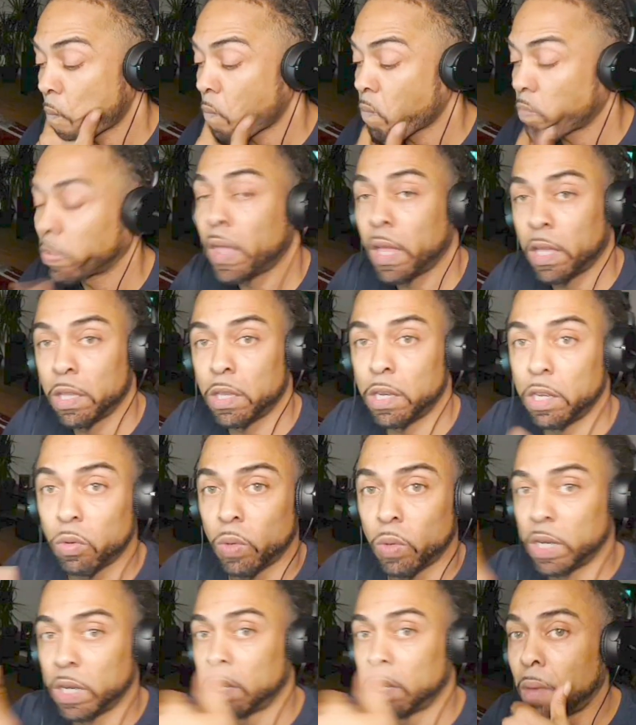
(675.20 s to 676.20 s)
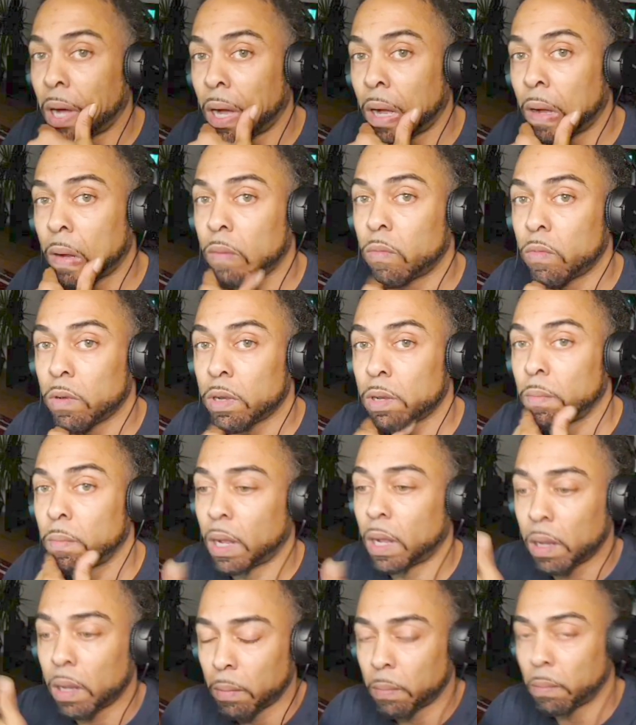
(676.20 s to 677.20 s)
You need to wait till
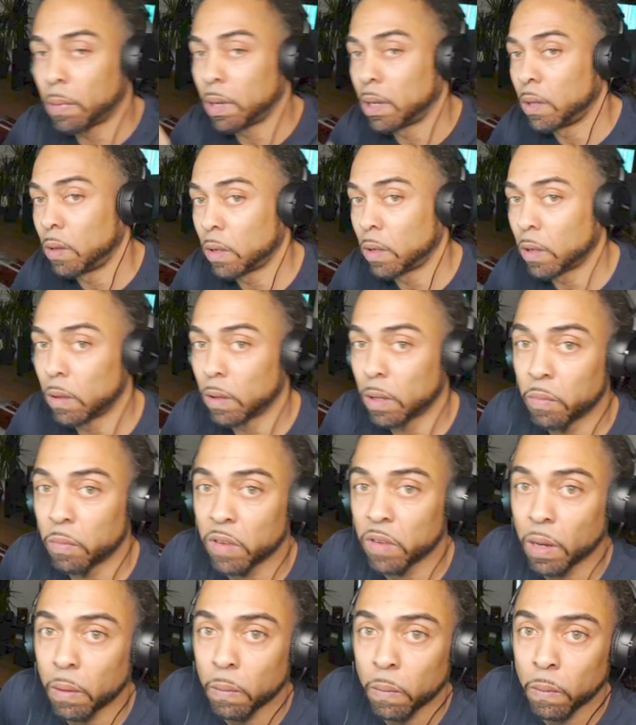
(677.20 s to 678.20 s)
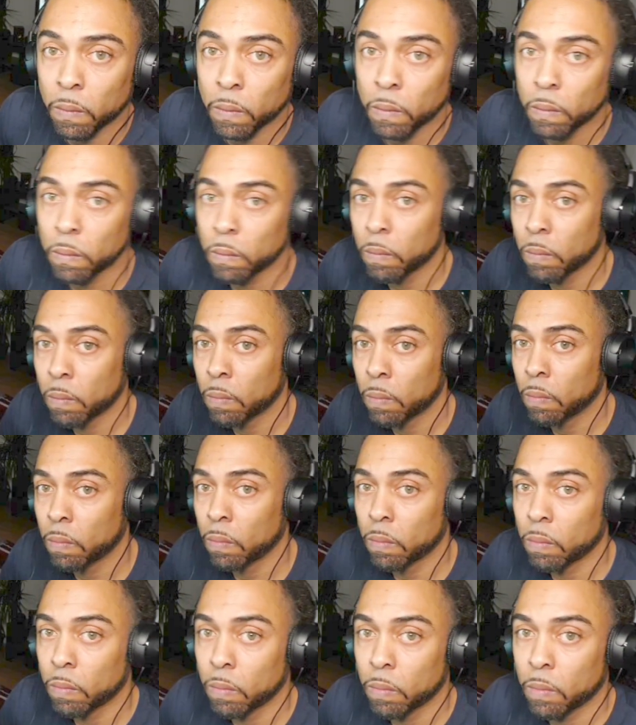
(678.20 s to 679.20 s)
my little girl comes out.
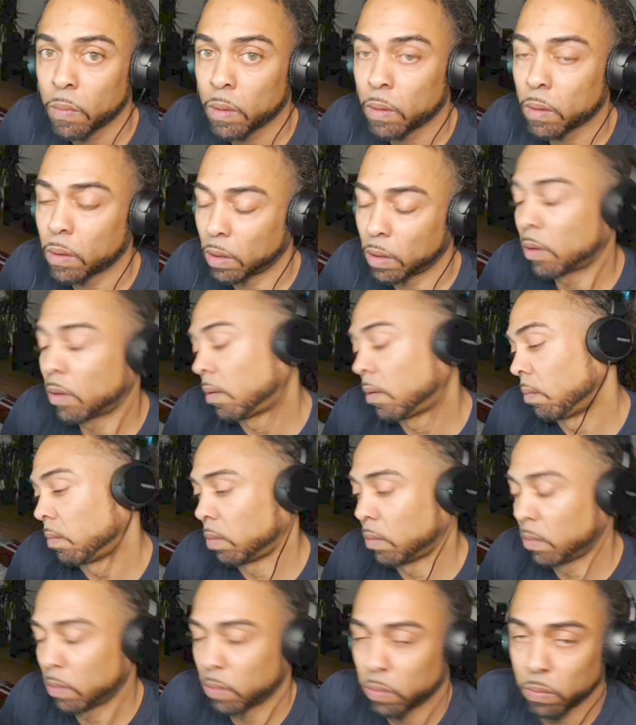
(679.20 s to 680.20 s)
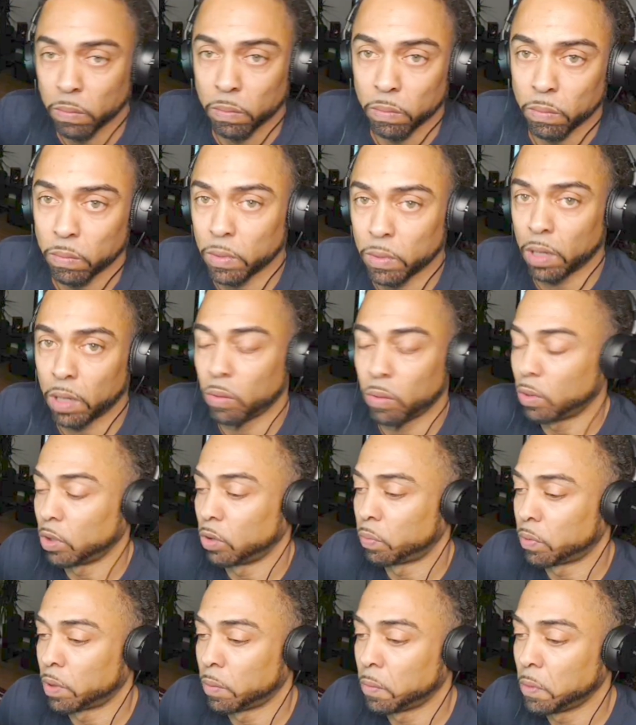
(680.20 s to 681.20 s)
I don't want
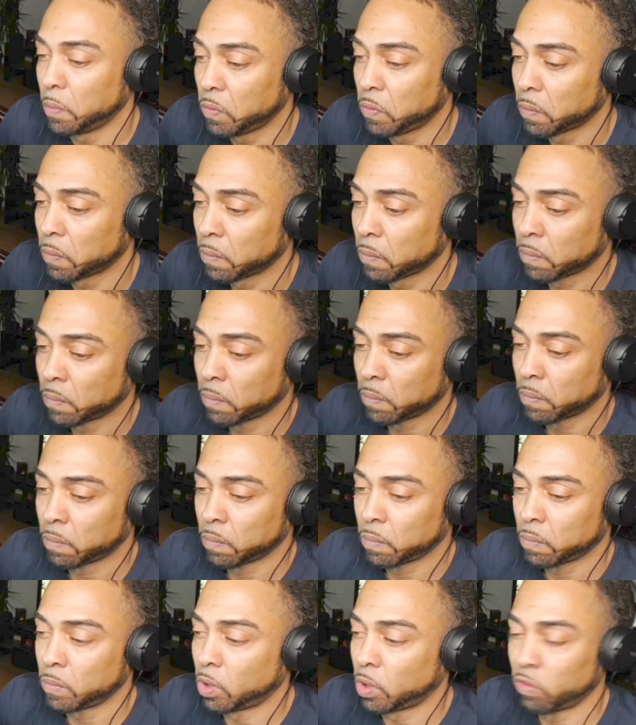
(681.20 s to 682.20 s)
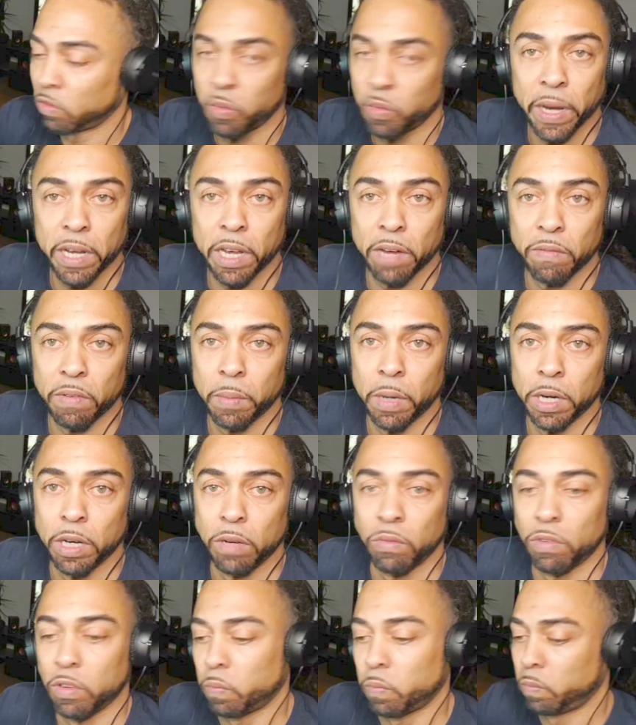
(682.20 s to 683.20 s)
no problems. I respect everybody.
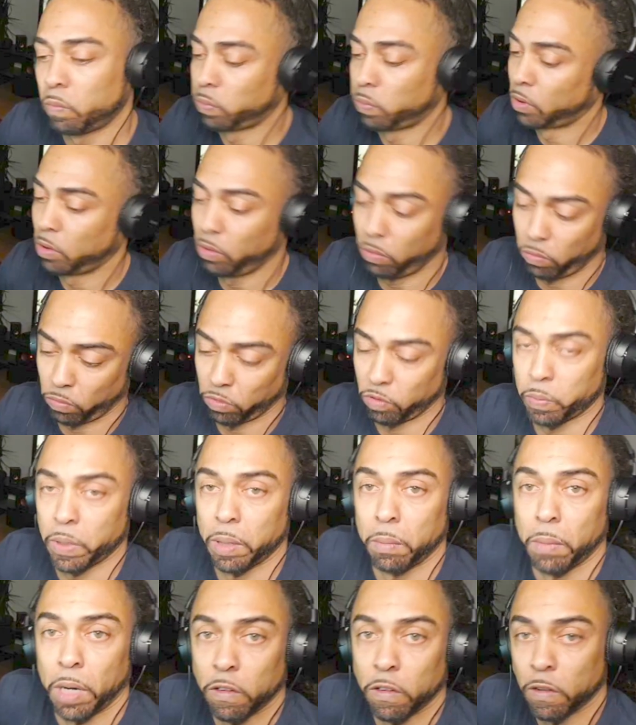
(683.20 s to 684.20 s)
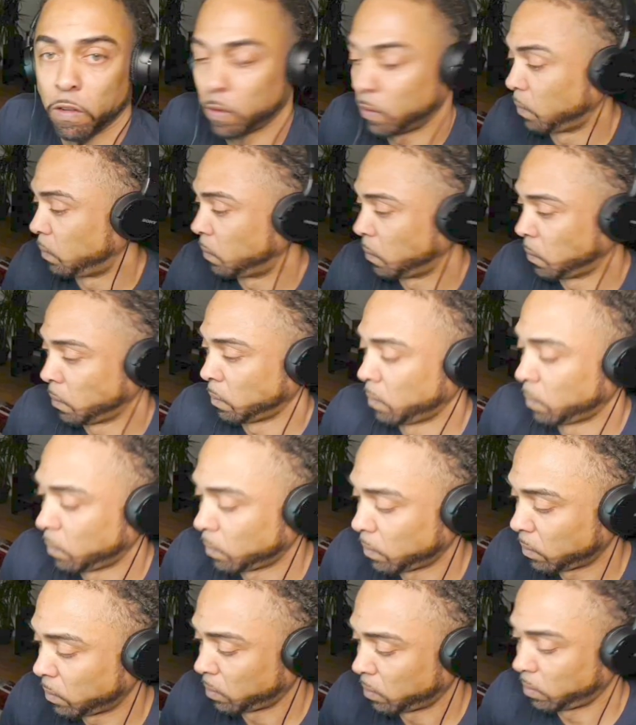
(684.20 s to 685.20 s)
Respect my shit, too.
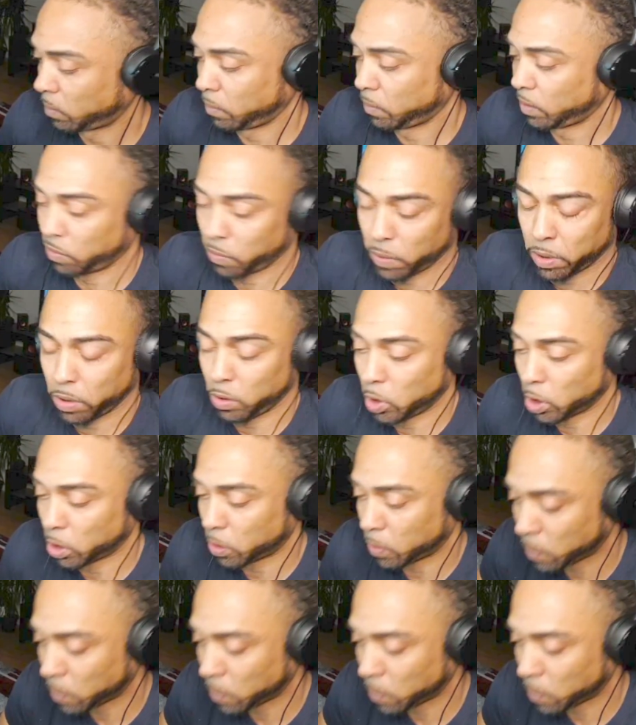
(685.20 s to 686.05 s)
That's my little girl.